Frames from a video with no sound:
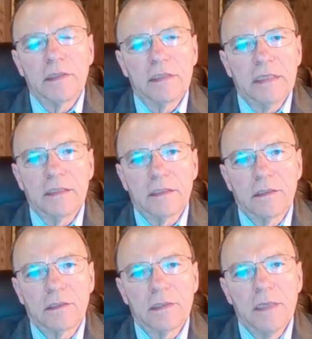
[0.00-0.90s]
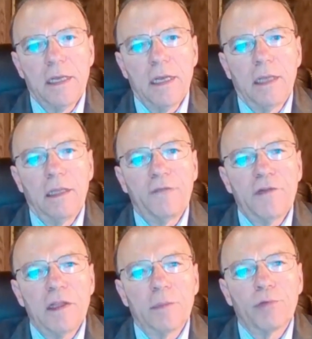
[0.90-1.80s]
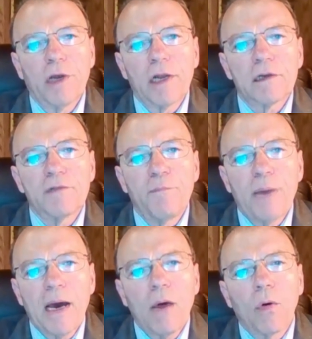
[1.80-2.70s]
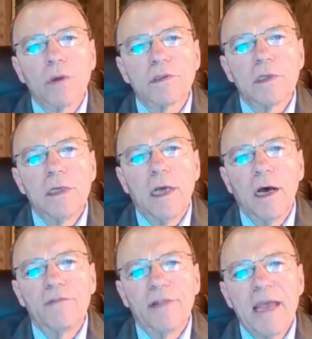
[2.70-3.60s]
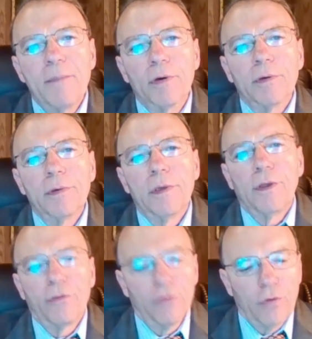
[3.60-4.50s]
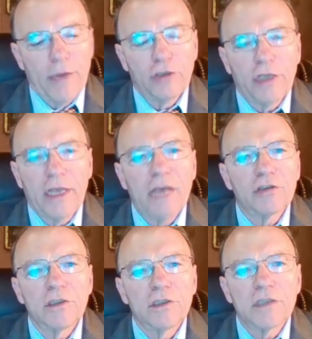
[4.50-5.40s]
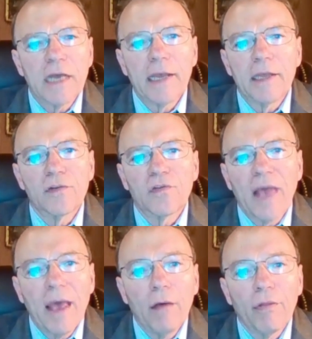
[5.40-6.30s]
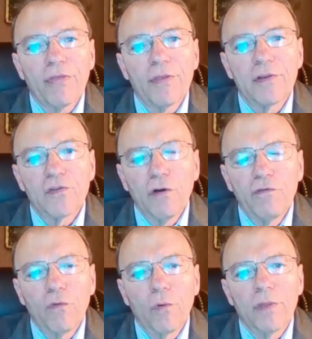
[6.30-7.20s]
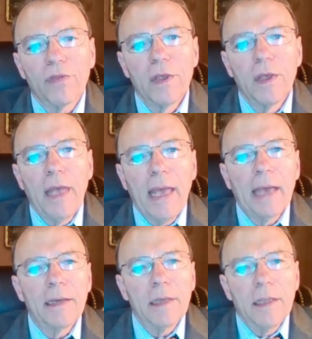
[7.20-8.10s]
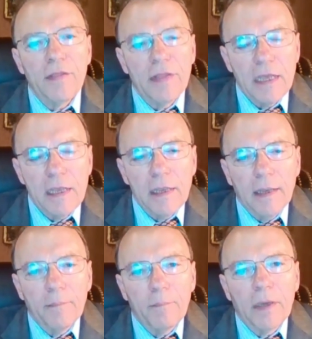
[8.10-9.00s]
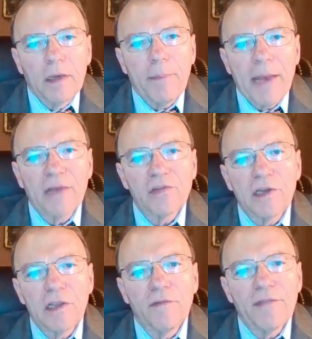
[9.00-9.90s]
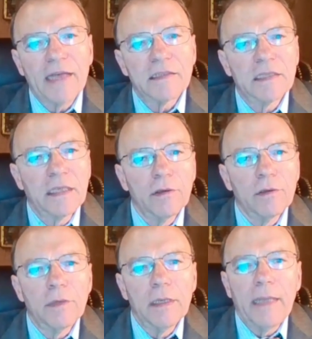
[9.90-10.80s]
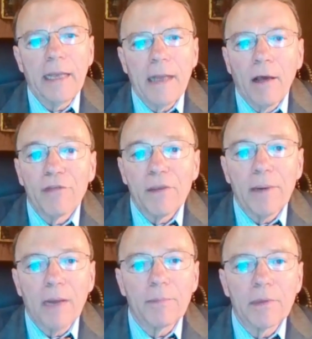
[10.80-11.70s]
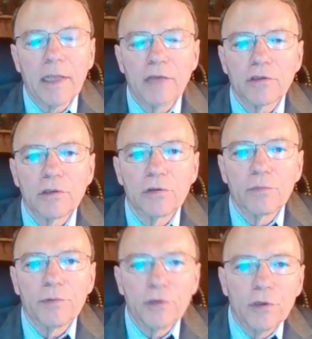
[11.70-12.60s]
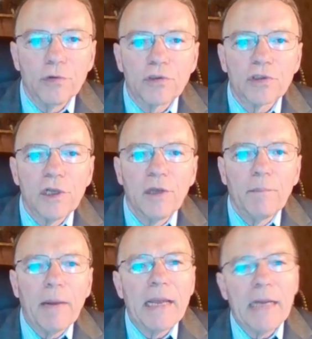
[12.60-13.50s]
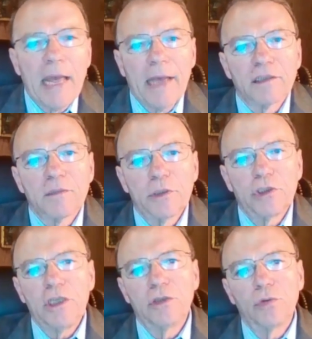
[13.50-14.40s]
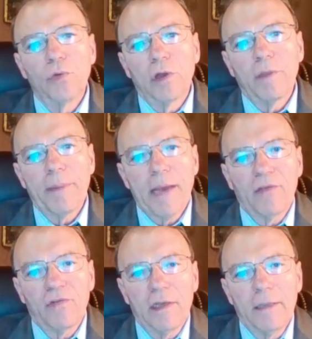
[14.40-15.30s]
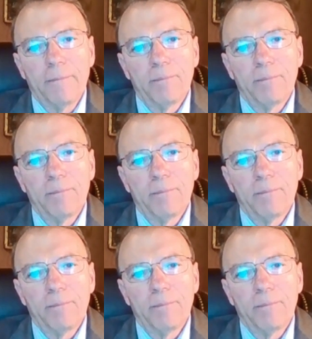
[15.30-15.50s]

exists, lifting the productive powers of labor through education, science, health, and so forth, and the capacity of that skilled and healthy population to produce by enhanced machine tool capacity,